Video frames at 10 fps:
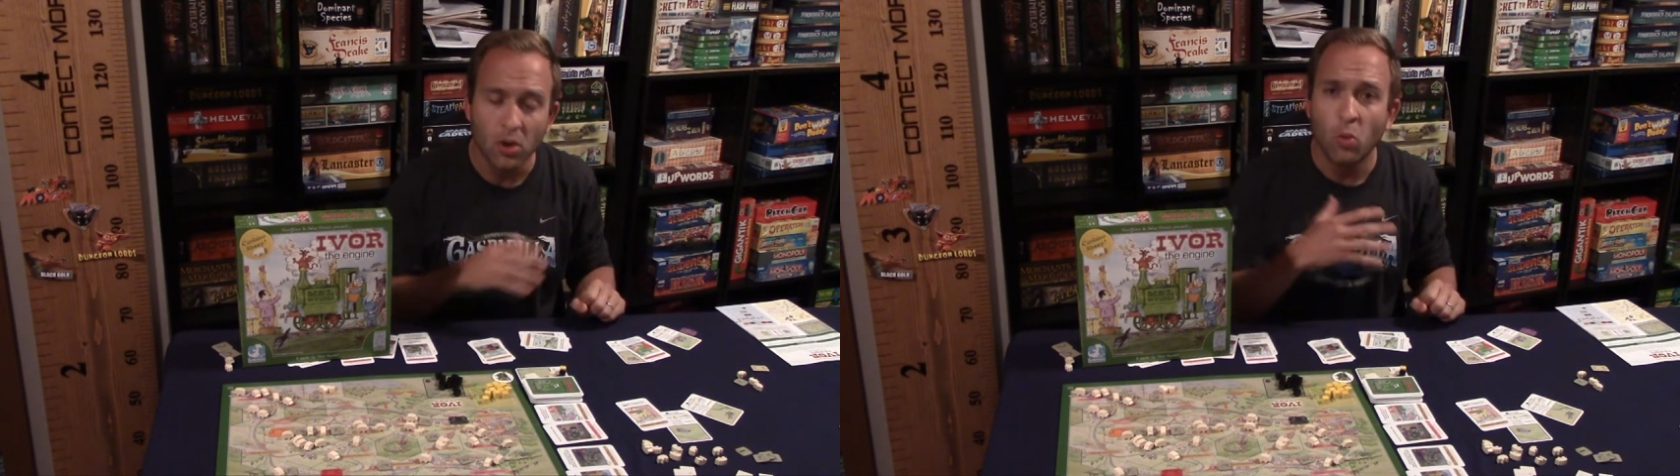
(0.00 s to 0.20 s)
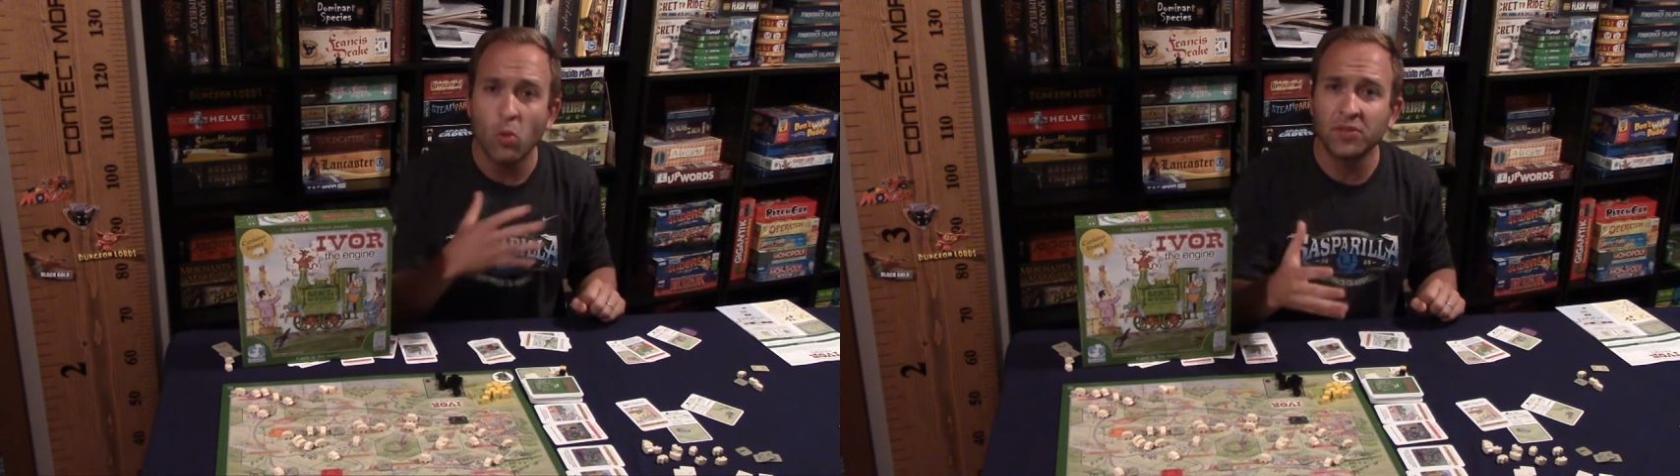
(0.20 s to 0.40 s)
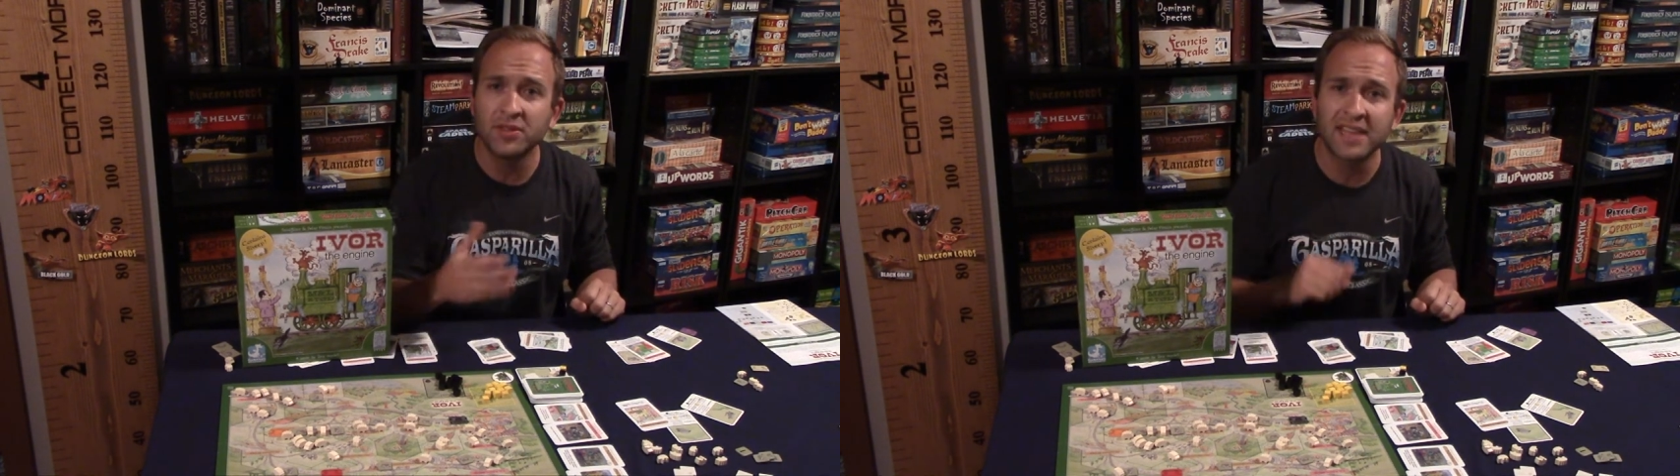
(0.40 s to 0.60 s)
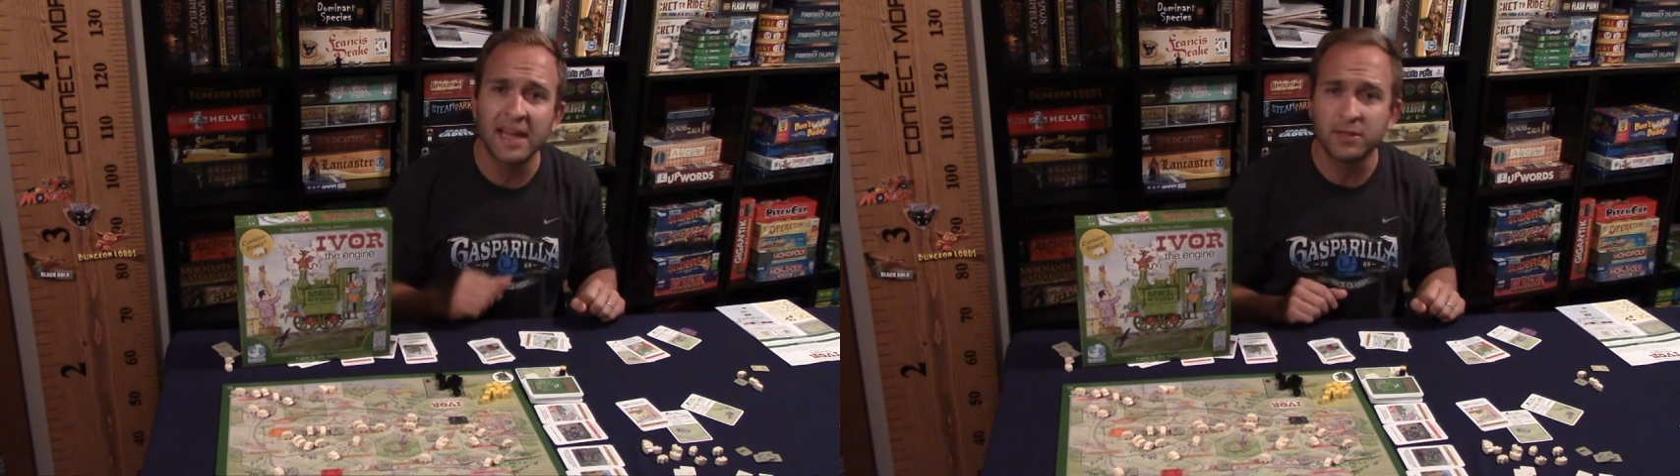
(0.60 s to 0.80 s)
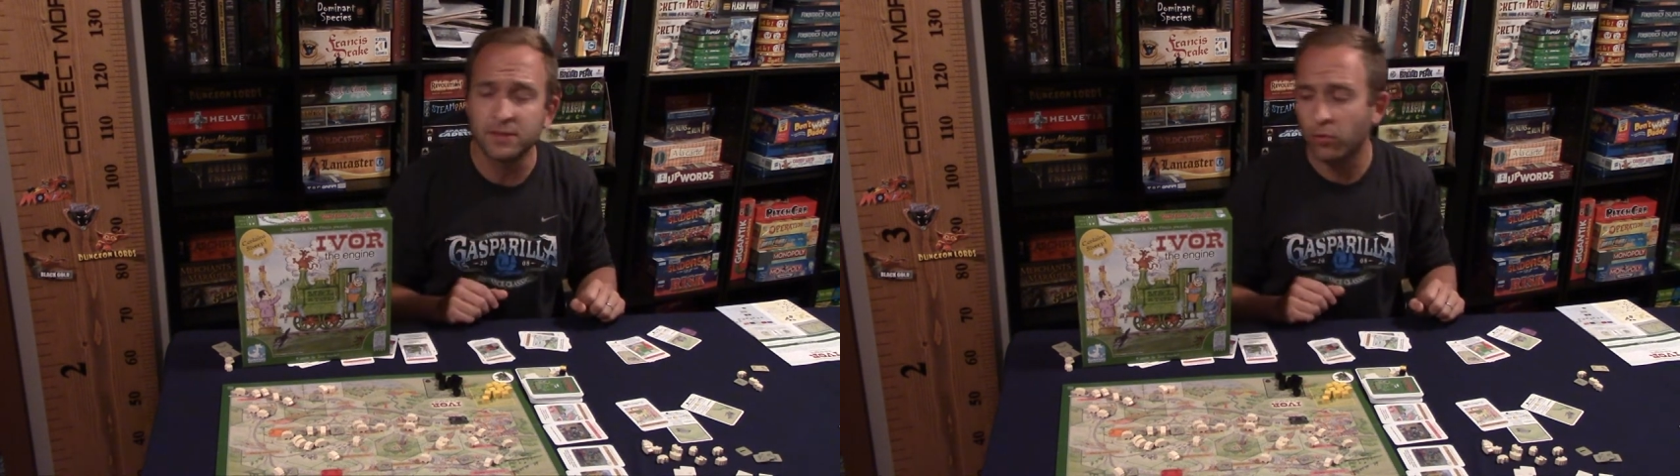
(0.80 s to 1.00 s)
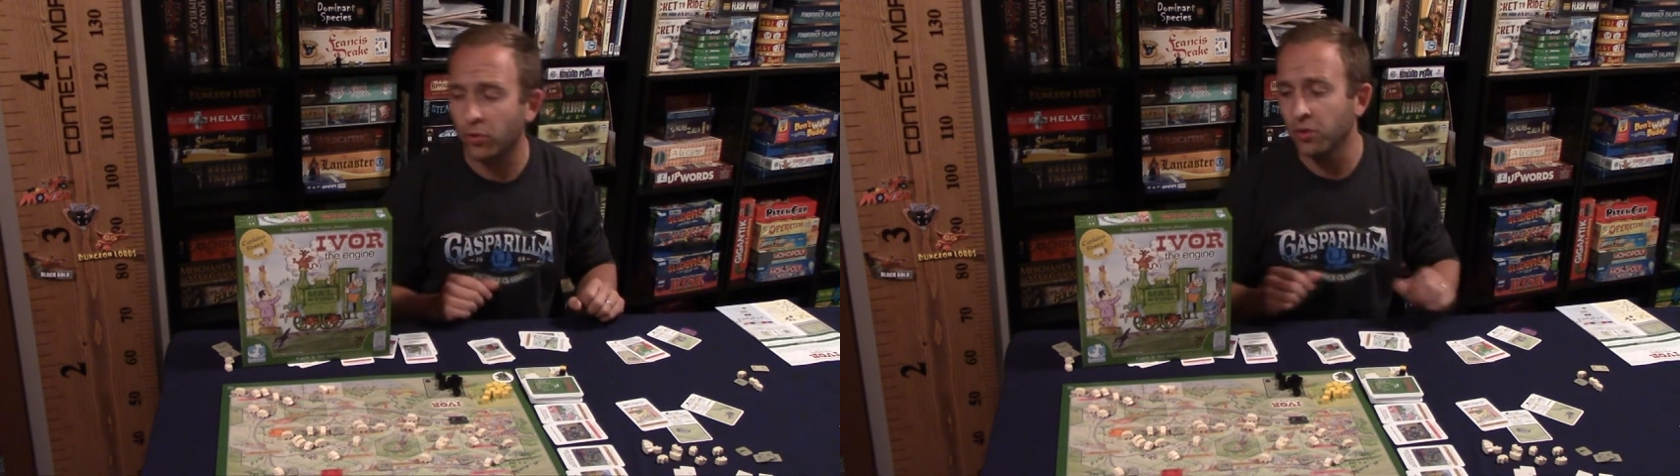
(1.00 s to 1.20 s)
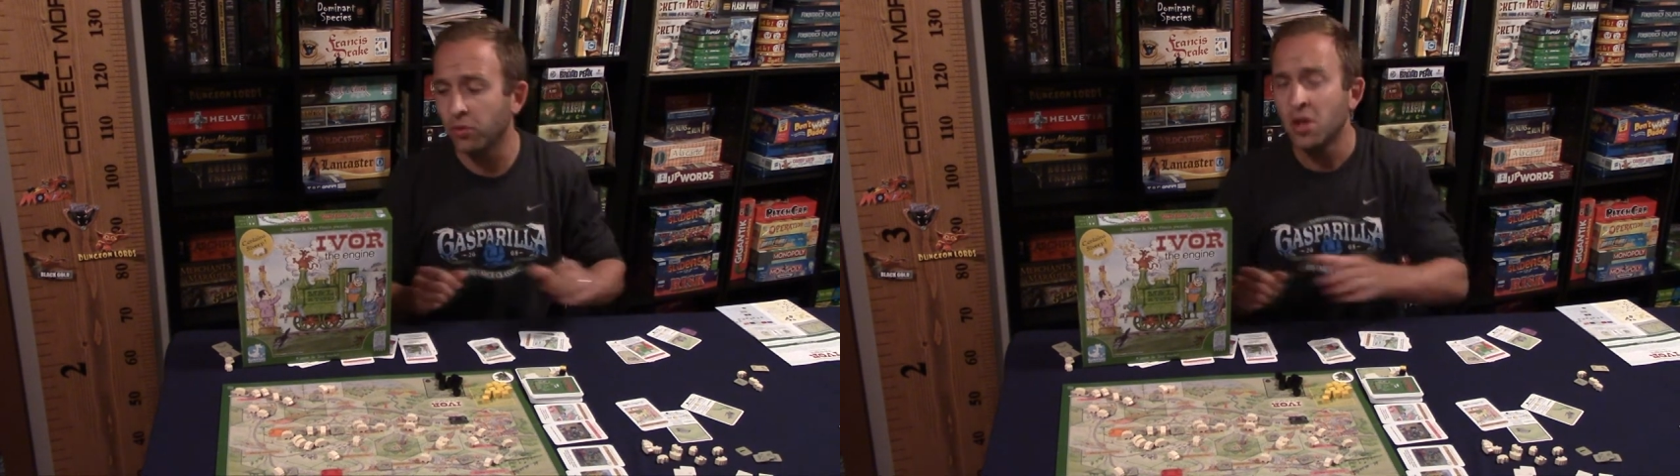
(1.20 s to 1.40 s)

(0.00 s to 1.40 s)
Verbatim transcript: what this game is for you.